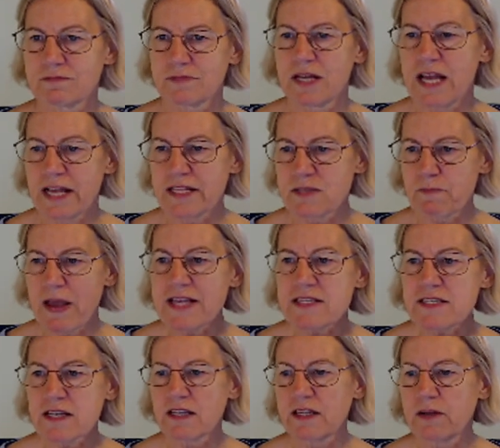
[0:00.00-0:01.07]
it's
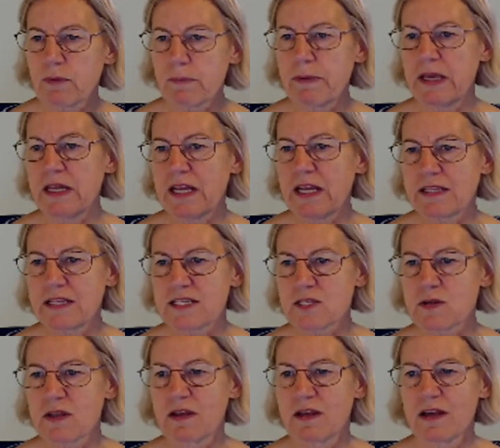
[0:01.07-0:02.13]
basically repeating this
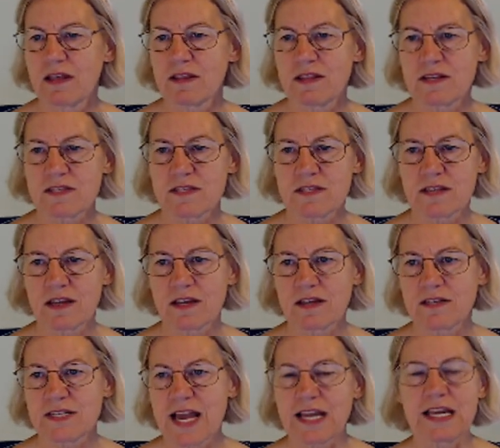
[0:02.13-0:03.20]

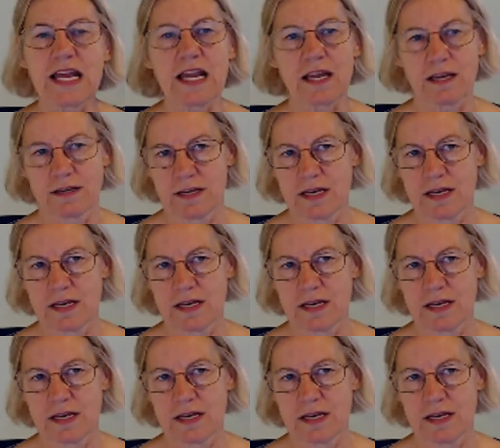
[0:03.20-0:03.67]
technique.